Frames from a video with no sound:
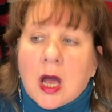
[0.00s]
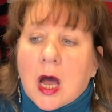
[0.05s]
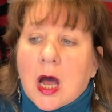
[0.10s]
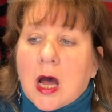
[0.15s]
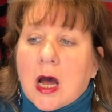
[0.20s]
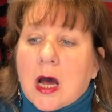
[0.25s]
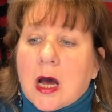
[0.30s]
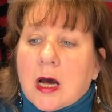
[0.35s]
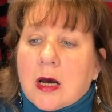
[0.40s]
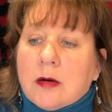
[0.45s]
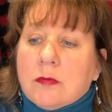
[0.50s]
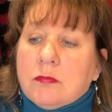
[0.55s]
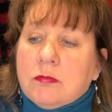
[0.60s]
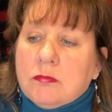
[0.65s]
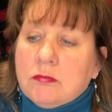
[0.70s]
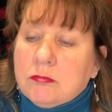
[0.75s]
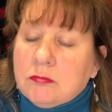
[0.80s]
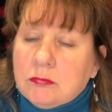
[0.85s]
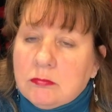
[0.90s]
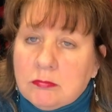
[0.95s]
Uh,
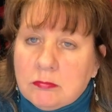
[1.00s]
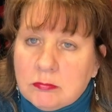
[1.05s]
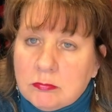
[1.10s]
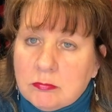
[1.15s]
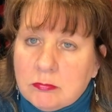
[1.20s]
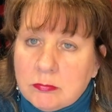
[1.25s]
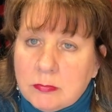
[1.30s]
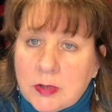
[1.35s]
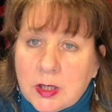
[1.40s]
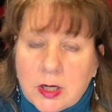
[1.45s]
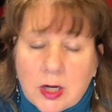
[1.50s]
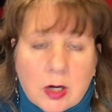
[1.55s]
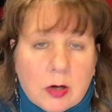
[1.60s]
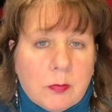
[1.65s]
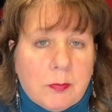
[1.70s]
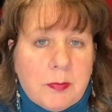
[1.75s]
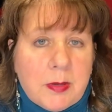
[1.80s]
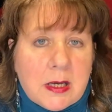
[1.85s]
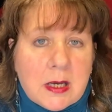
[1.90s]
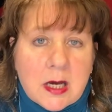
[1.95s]
you know,
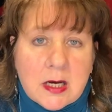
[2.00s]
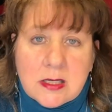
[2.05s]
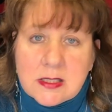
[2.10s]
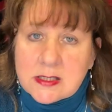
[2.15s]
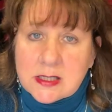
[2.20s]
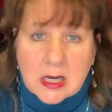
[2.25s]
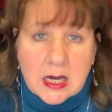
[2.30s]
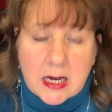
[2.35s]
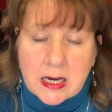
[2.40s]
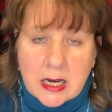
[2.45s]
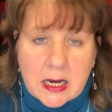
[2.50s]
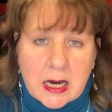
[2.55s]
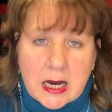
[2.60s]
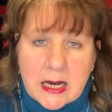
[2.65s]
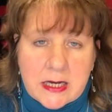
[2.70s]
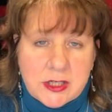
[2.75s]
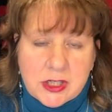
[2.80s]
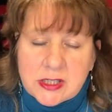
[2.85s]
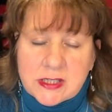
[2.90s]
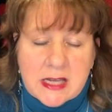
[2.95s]
because I,
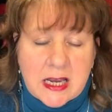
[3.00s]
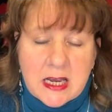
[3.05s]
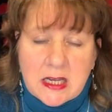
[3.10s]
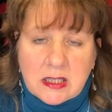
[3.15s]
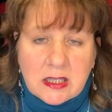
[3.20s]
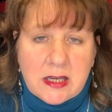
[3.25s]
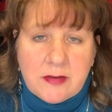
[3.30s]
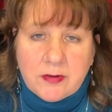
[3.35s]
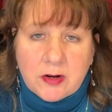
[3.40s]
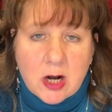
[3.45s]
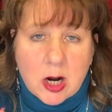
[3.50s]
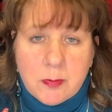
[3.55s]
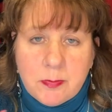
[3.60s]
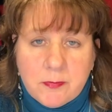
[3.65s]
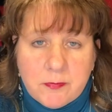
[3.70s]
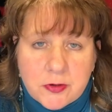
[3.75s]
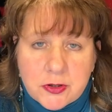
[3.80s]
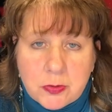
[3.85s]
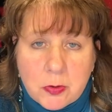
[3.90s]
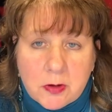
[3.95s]
I just can't leave it
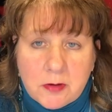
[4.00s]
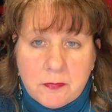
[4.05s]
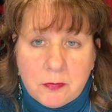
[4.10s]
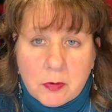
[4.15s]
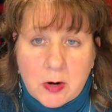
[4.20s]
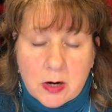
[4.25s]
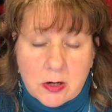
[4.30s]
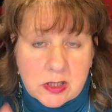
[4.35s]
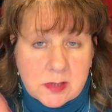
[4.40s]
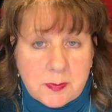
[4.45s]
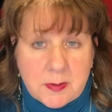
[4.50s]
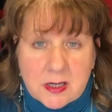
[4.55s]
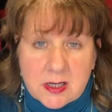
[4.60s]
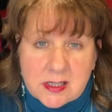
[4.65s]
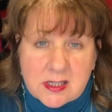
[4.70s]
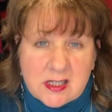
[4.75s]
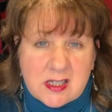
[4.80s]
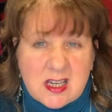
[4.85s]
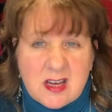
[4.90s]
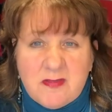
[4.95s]
open for 24 hours
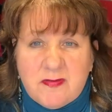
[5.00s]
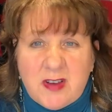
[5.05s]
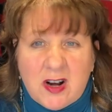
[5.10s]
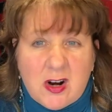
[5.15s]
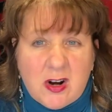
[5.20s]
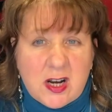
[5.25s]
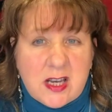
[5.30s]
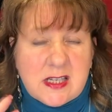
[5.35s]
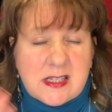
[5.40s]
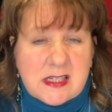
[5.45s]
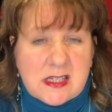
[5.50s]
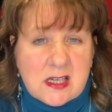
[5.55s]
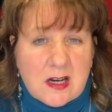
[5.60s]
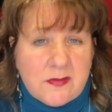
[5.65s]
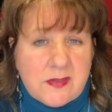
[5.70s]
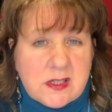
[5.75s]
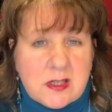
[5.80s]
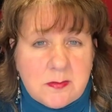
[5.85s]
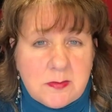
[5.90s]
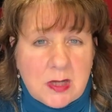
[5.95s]
because nefarious
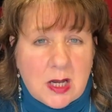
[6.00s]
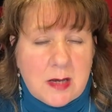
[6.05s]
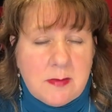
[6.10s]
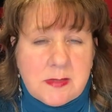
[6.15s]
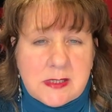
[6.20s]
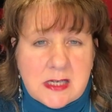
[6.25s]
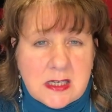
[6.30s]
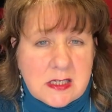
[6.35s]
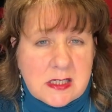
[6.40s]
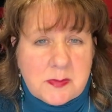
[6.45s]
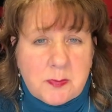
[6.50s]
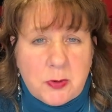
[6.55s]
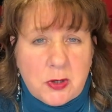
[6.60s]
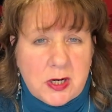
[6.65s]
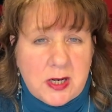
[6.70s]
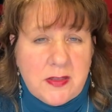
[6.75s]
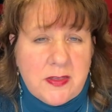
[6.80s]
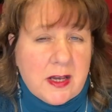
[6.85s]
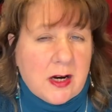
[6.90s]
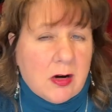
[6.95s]
stuff sometimes gets
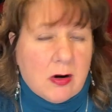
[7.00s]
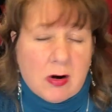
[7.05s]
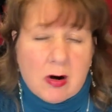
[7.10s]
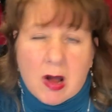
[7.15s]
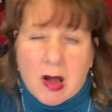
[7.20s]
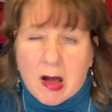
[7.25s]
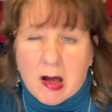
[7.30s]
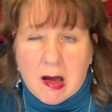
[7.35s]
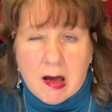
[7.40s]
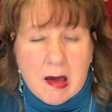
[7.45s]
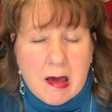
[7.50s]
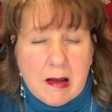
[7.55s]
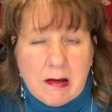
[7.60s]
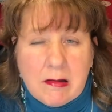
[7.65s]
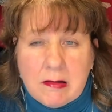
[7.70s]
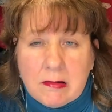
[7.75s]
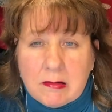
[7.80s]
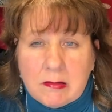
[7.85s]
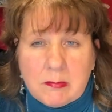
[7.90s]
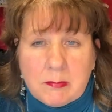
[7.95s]
put in there or
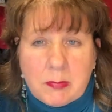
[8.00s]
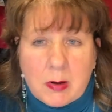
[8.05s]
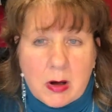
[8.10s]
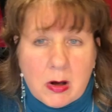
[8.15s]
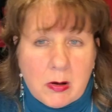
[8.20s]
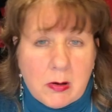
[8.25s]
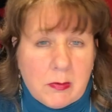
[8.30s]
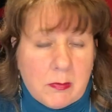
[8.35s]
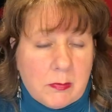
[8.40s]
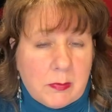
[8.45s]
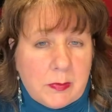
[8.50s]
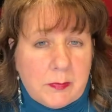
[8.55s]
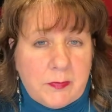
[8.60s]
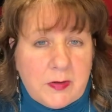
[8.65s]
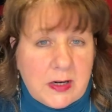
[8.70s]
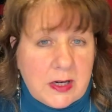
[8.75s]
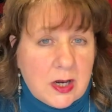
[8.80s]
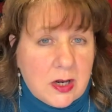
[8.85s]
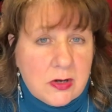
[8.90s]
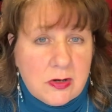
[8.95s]
oddball
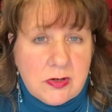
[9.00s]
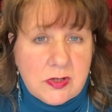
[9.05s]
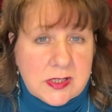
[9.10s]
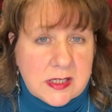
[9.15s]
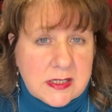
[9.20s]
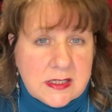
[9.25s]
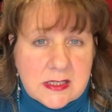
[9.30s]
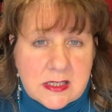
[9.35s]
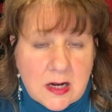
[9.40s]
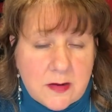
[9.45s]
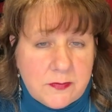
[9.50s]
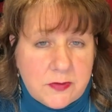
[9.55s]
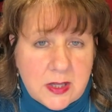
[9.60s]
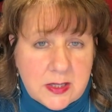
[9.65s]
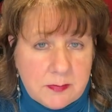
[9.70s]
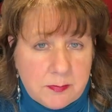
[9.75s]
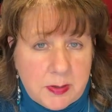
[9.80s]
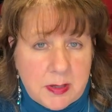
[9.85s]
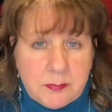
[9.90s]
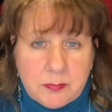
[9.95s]
videos and stuff
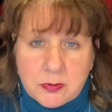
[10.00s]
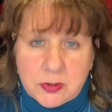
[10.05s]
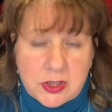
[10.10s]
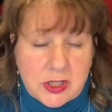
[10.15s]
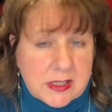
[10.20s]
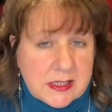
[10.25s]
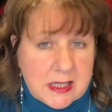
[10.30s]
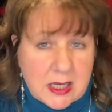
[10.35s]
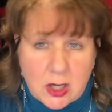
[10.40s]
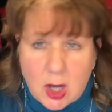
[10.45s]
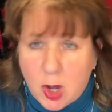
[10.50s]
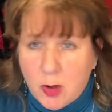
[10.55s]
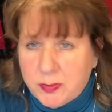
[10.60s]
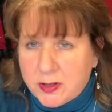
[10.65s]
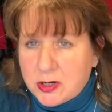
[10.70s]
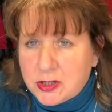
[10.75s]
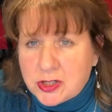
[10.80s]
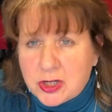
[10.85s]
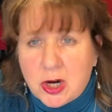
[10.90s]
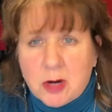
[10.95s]
that people just think, oh,
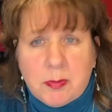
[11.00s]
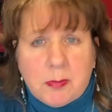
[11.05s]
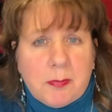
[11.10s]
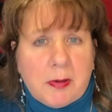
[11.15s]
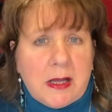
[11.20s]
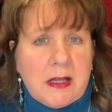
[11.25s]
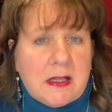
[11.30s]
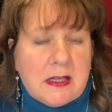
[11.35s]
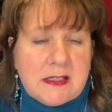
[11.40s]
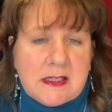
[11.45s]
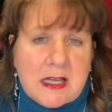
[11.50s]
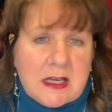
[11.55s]
there's an open playlist.